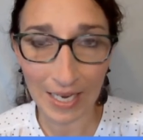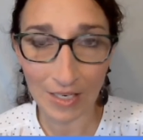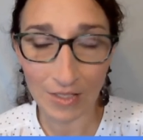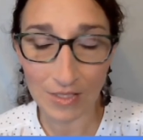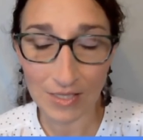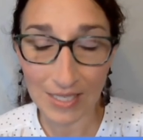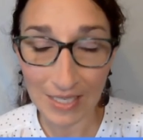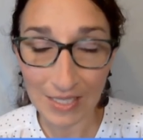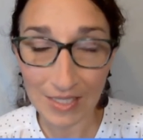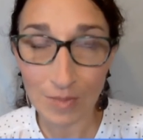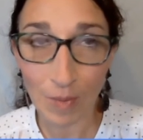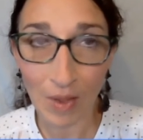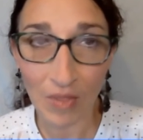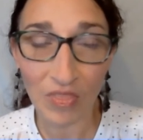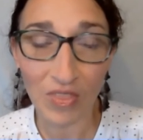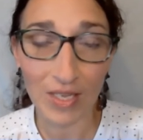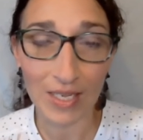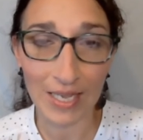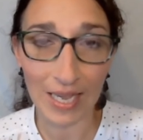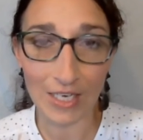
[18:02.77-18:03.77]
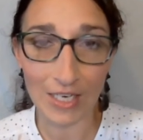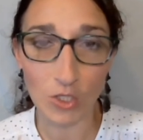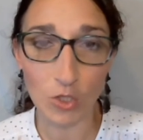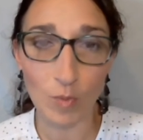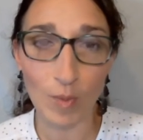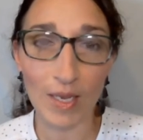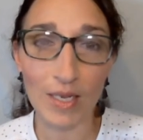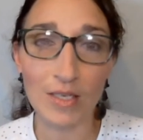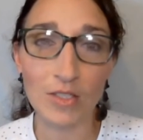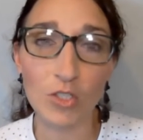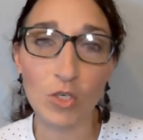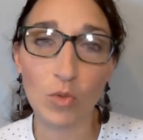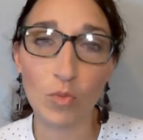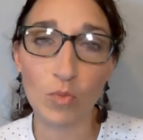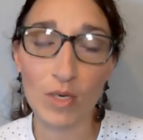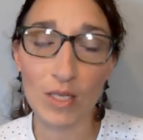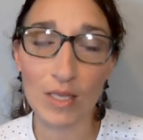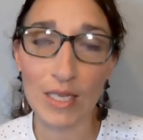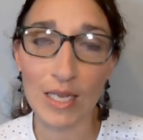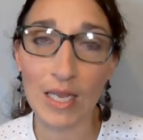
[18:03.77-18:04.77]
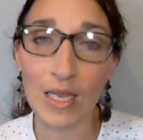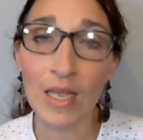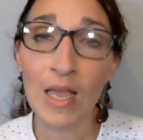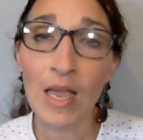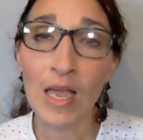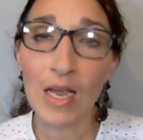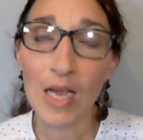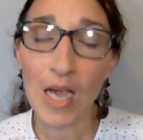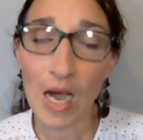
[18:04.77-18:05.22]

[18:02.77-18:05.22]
and six month engagement to really